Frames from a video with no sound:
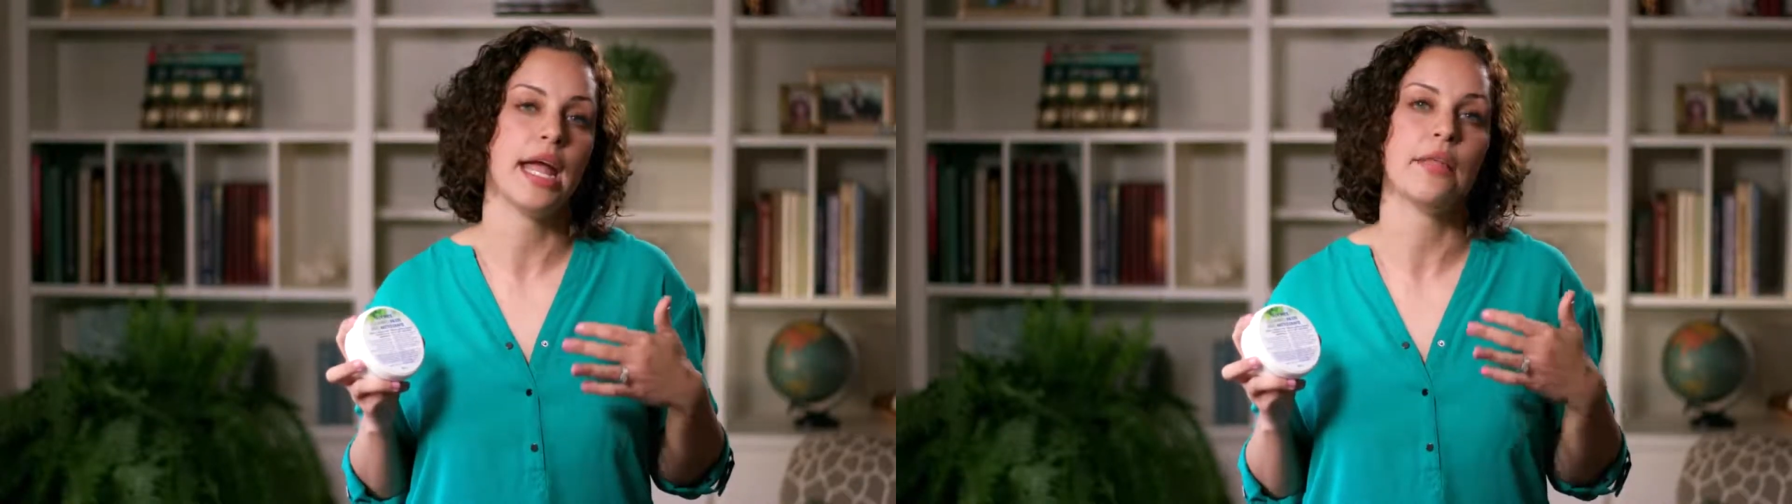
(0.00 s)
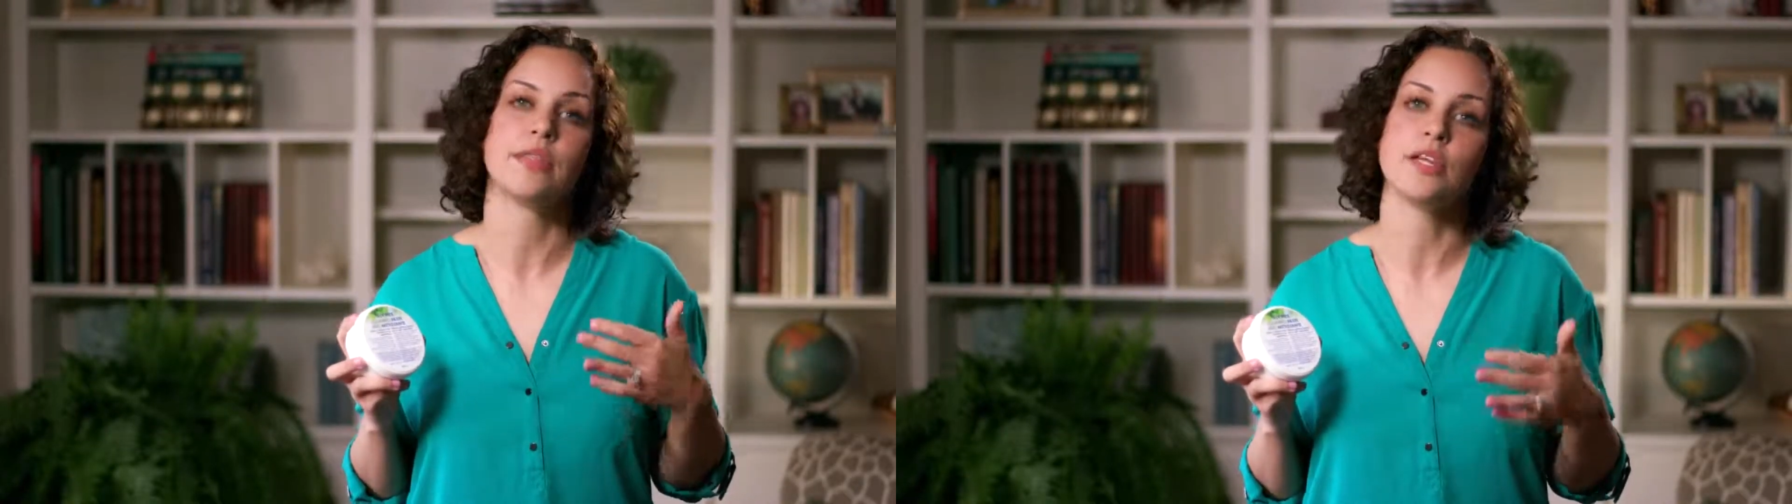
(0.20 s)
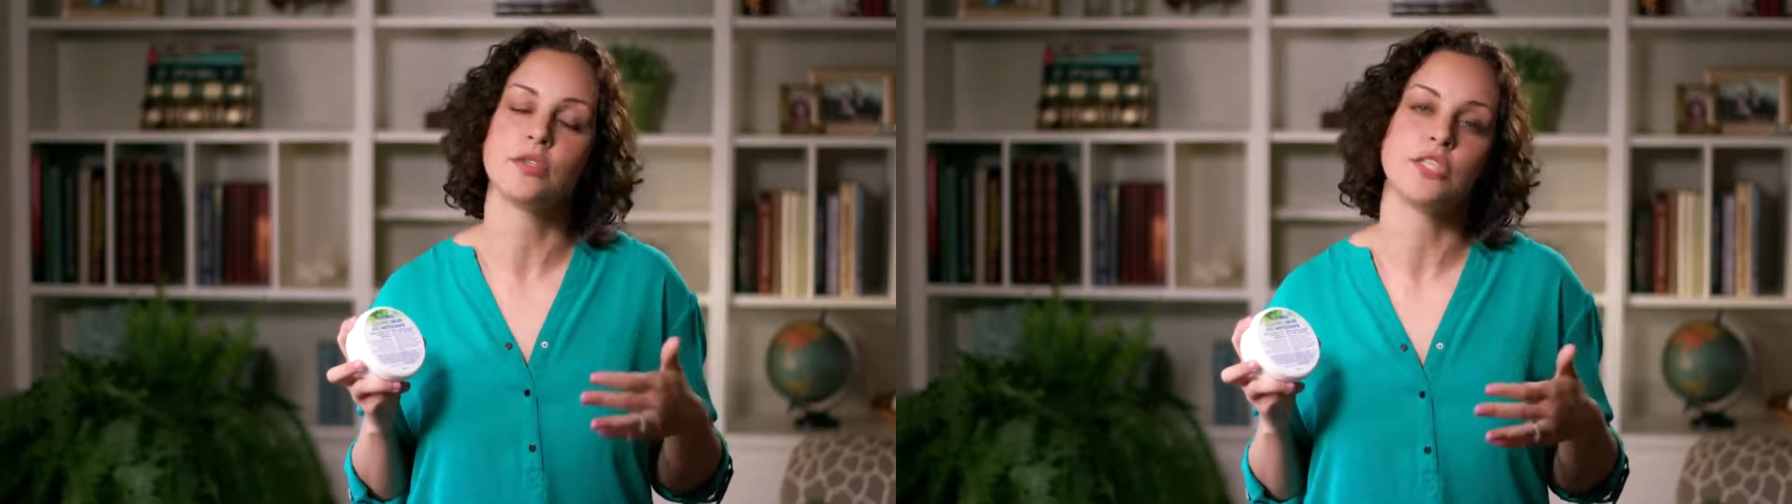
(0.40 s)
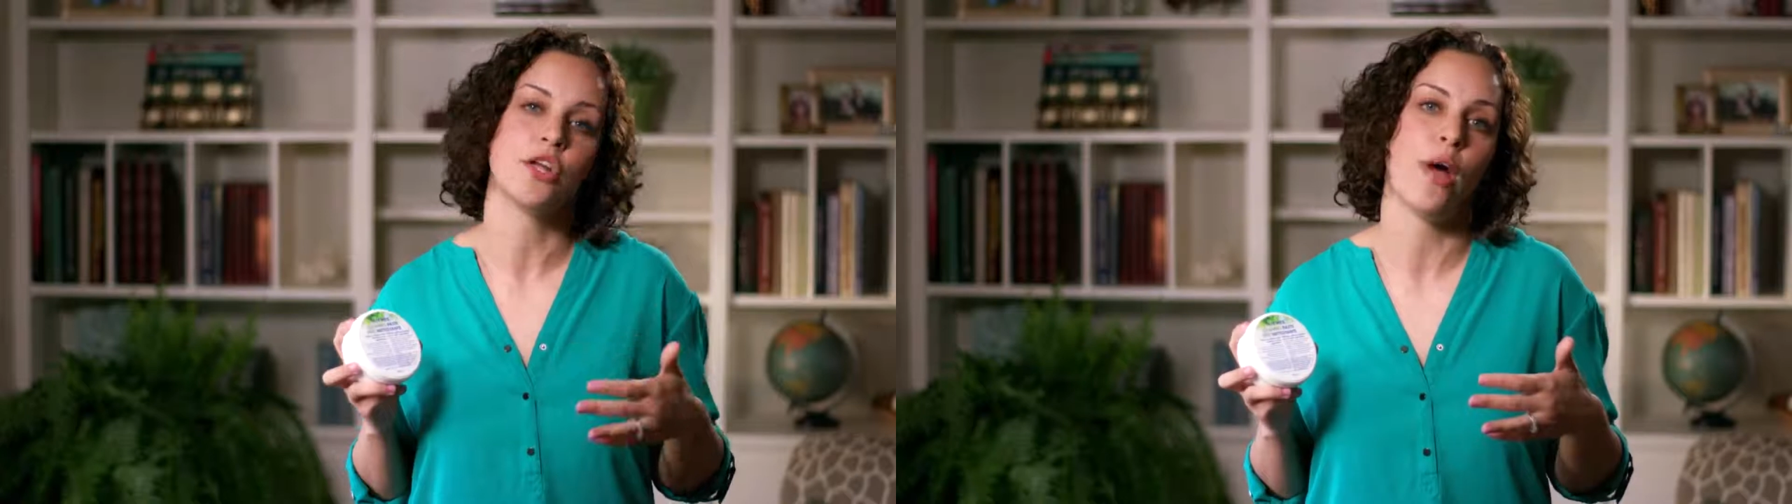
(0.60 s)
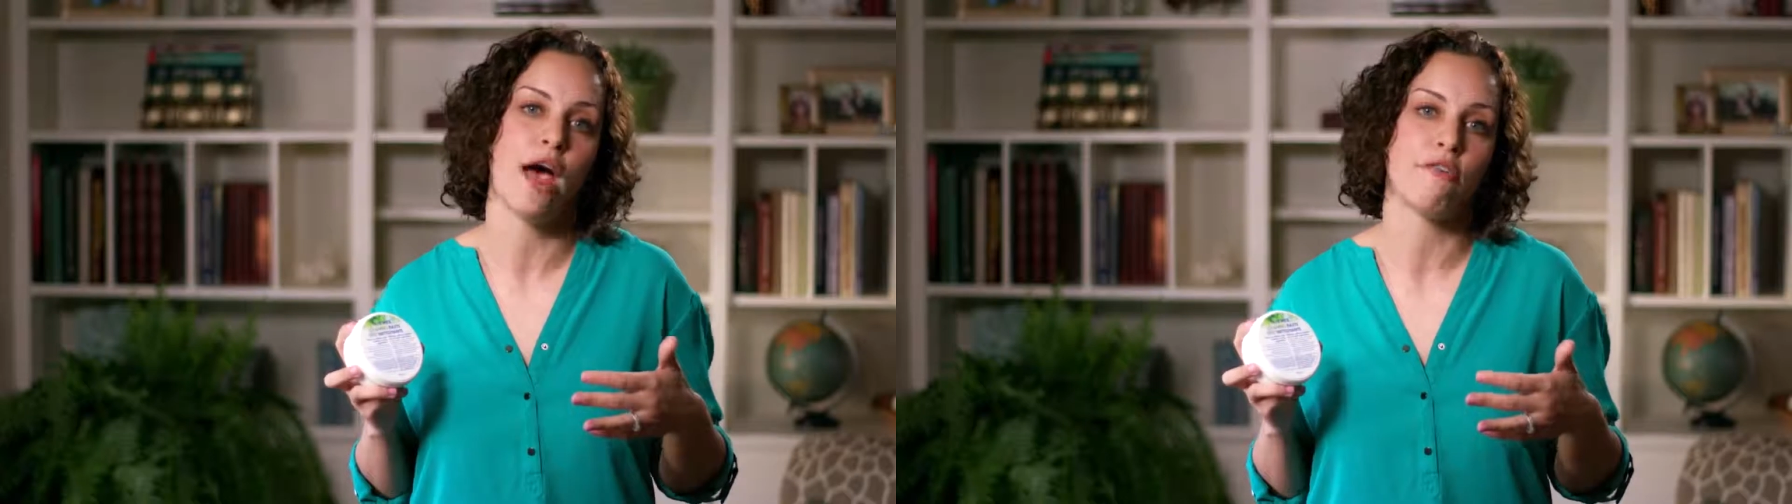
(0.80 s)
and little to
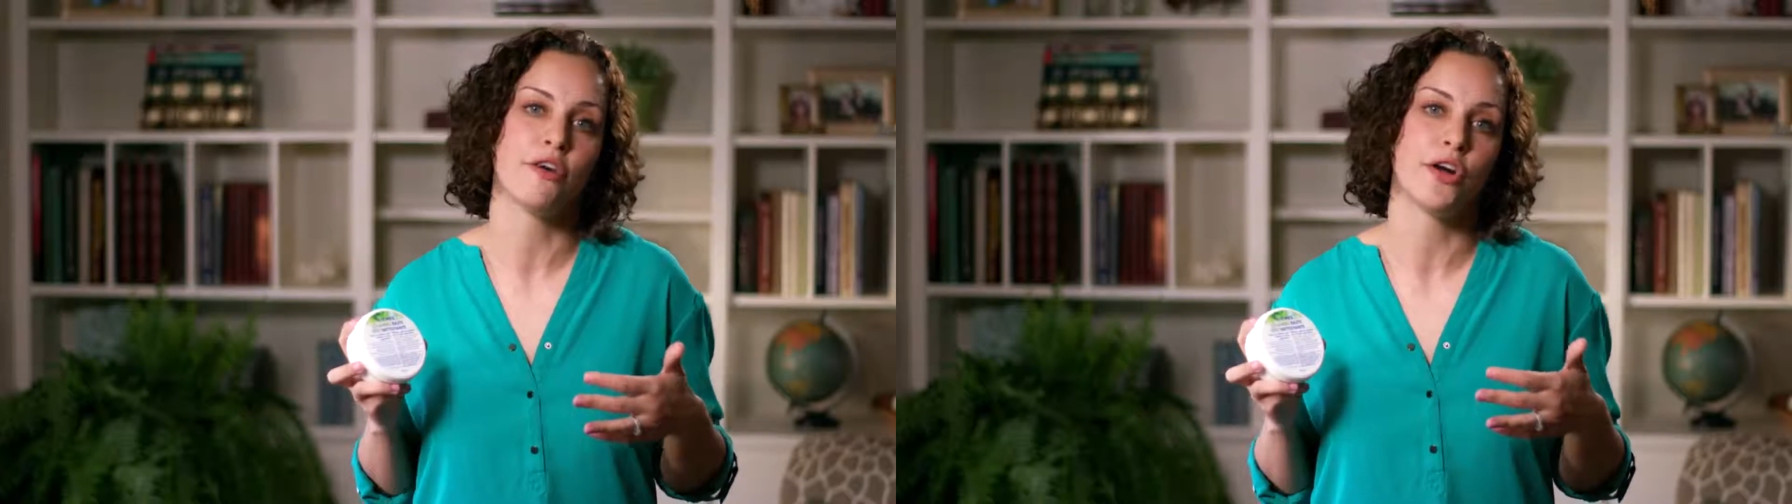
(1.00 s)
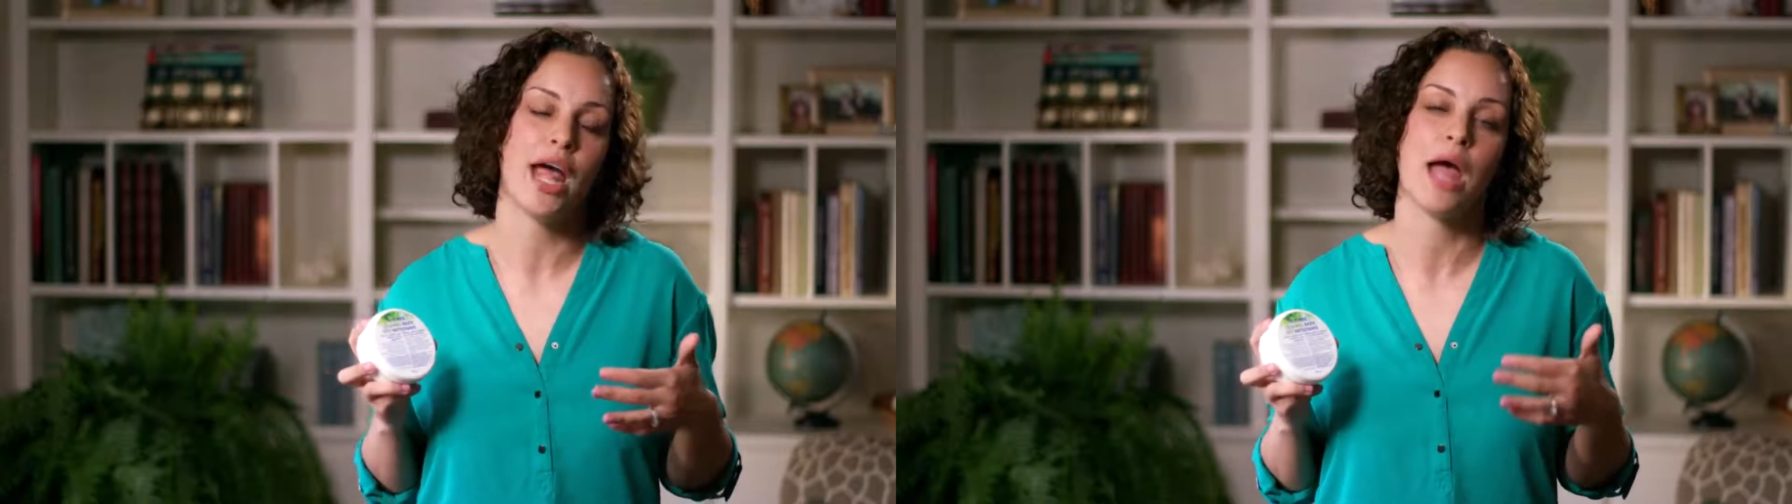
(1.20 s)
no effort,